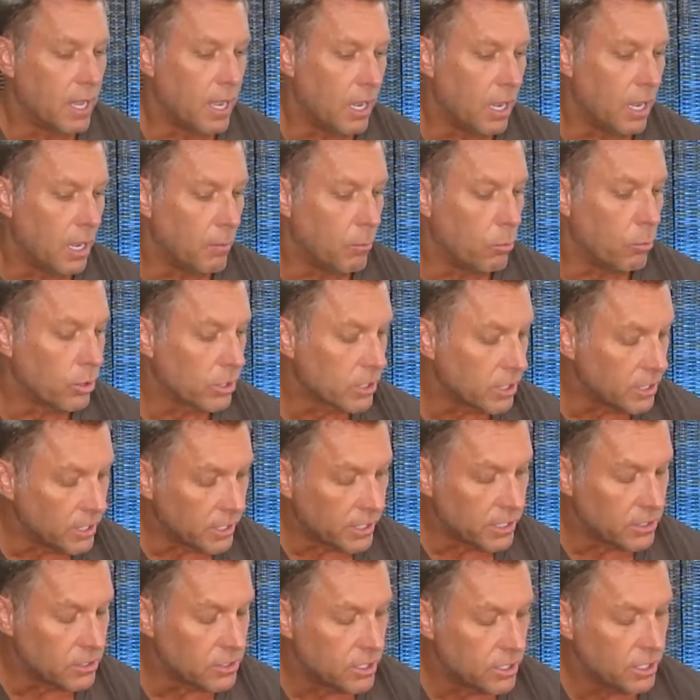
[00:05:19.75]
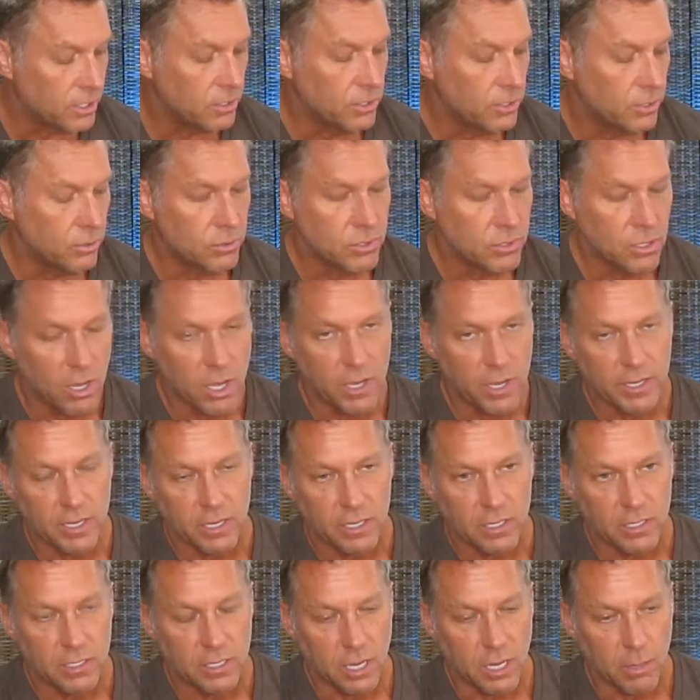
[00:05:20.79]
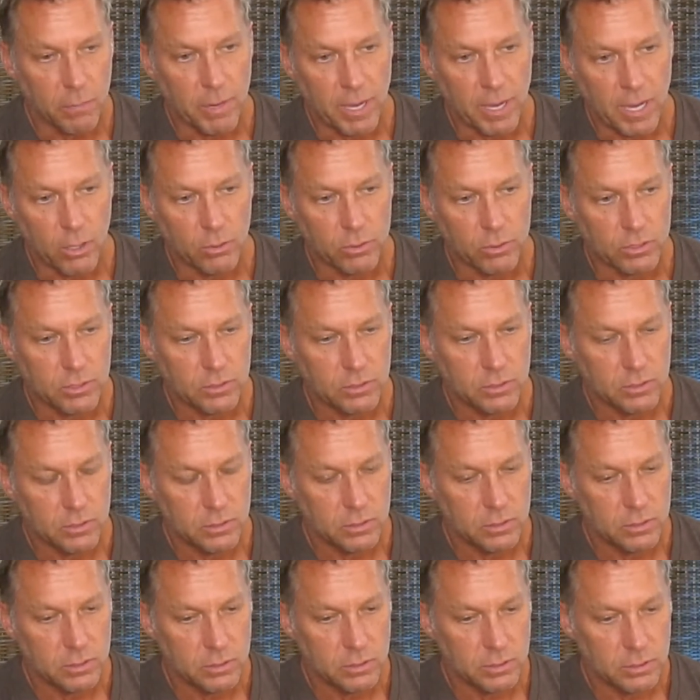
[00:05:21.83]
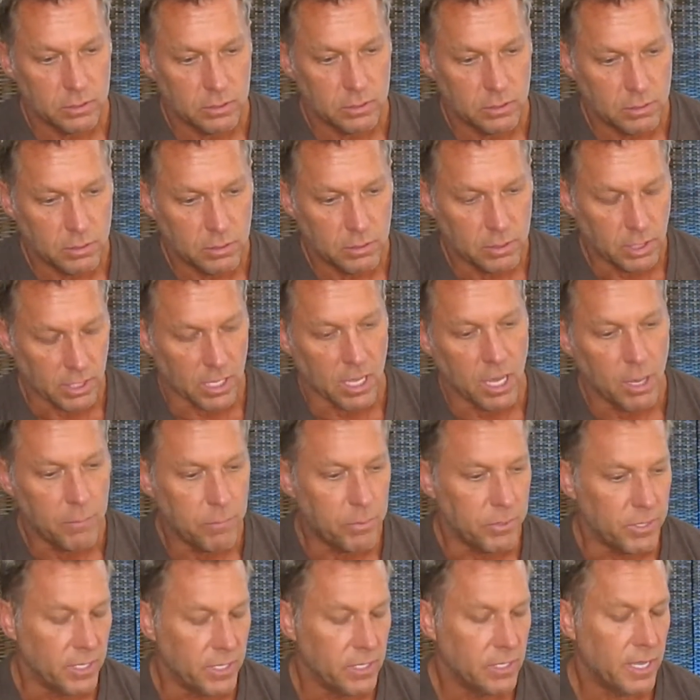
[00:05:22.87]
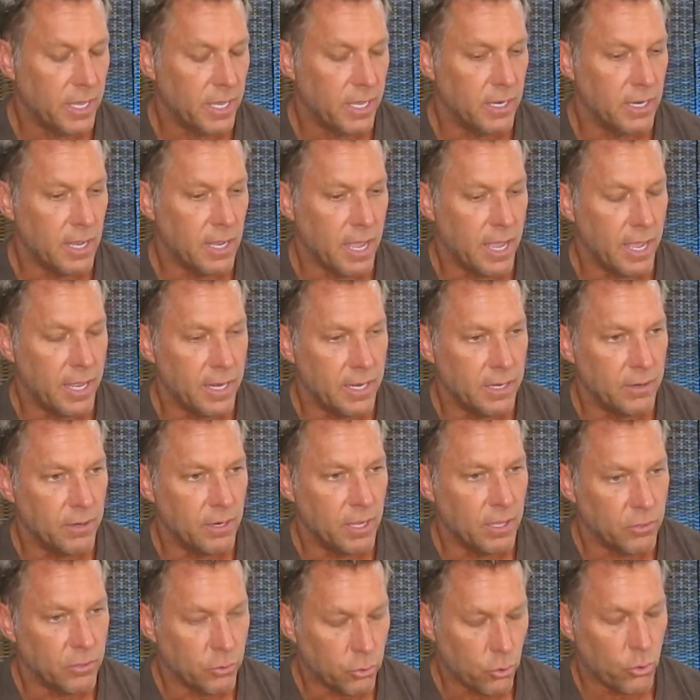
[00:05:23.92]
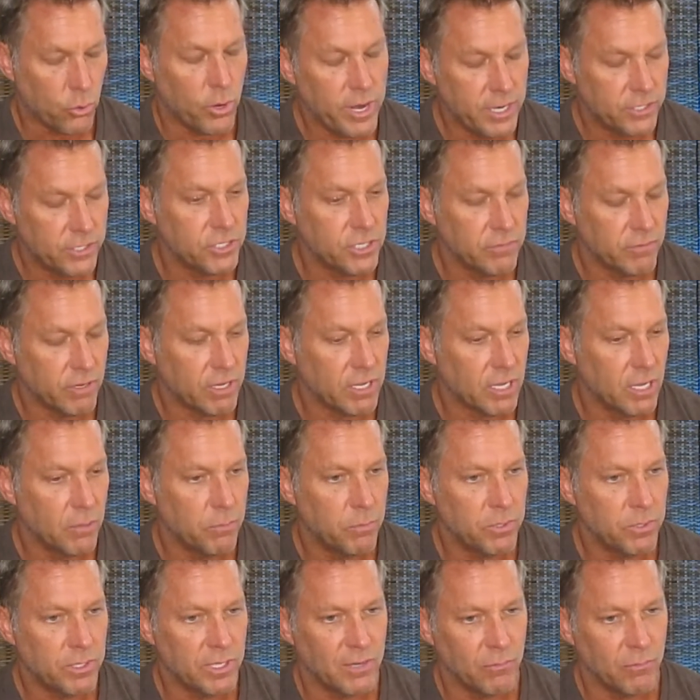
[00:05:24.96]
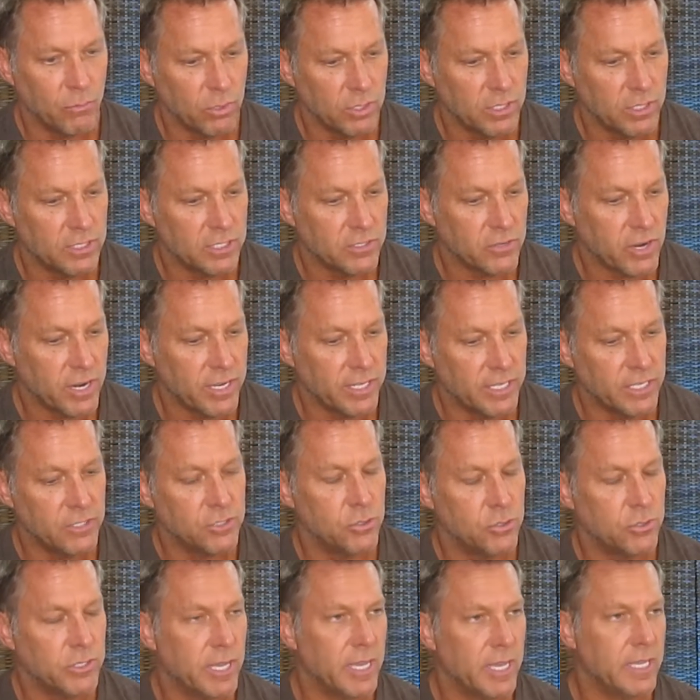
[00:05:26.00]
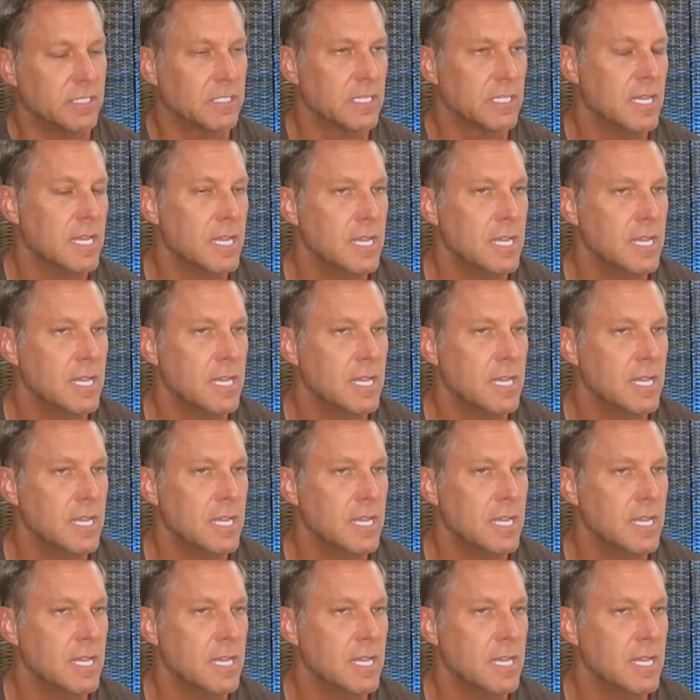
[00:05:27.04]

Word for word: Um, we're going to continue talking about the company and, and the creation of a company and really to try to get you guys